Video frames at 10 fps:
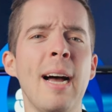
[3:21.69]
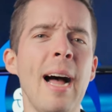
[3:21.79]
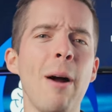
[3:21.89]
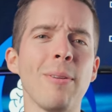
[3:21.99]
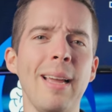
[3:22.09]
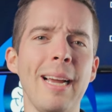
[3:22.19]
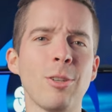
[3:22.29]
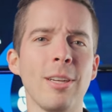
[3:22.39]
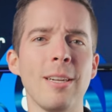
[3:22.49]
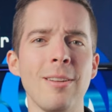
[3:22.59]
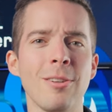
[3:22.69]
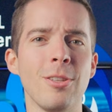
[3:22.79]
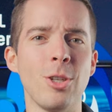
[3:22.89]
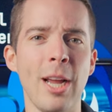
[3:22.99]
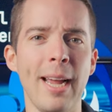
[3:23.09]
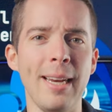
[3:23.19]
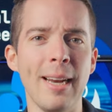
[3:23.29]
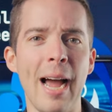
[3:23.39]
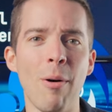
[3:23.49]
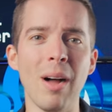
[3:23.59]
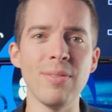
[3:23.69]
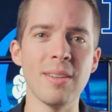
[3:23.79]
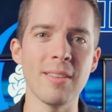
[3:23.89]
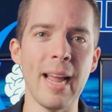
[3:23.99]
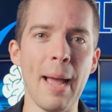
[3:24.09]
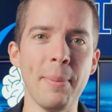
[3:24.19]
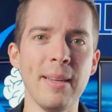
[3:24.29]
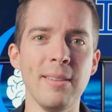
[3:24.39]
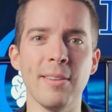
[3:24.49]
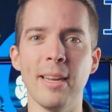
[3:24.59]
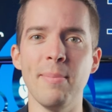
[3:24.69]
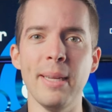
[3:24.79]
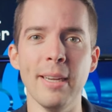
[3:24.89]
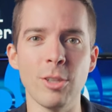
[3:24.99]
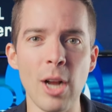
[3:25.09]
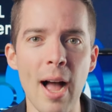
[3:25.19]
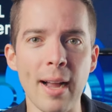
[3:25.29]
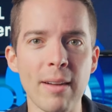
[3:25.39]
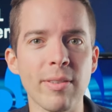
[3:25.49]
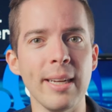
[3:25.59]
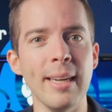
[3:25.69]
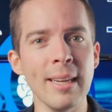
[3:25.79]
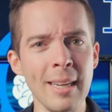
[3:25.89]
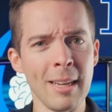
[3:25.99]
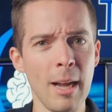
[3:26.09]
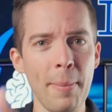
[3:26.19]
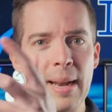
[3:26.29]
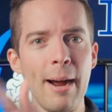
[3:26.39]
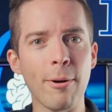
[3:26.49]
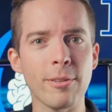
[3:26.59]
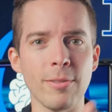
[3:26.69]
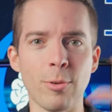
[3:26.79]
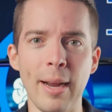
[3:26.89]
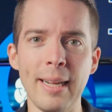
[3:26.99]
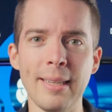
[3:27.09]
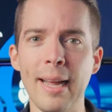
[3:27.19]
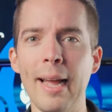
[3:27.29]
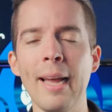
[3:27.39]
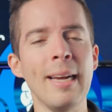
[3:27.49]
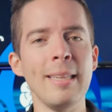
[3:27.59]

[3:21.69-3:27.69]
How are they actually going to touch the chain? How often does it happen? Is it going to be a shock every couple hours of trading day?